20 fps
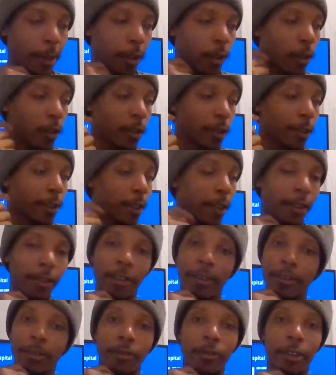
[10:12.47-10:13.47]
And Carter's
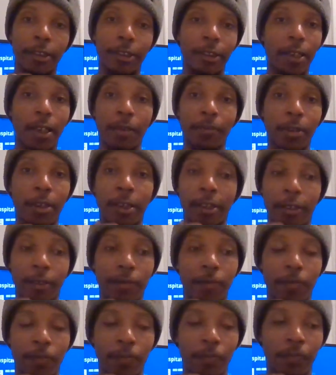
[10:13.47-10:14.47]
like, look, listen, I'm
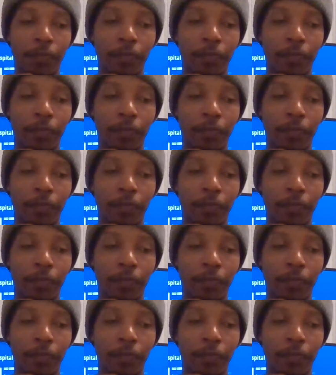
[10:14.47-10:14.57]
done.